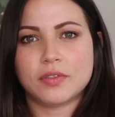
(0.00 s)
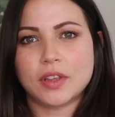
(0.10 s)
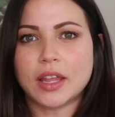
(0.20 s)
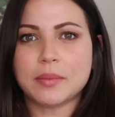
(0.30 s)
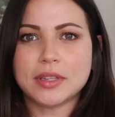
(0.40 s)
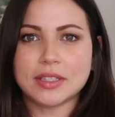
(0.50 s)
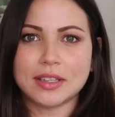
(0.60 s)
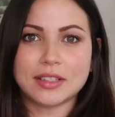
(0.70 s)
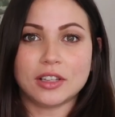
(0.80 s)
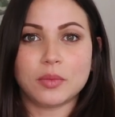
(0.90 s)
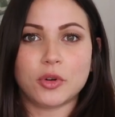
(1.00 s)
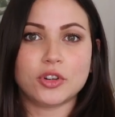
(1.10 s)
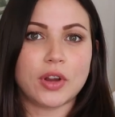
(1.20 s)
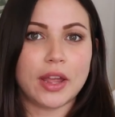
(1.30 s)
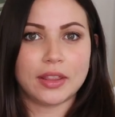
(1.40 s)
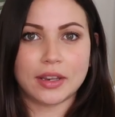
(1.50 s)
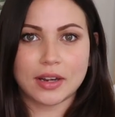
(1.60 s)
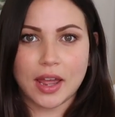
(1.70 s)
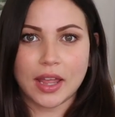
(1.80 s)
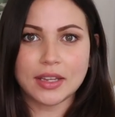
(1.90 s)
feel like my skin's a little more dry
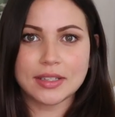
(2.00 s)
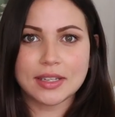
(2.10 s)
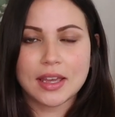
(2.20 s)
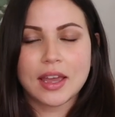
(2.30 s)
at night,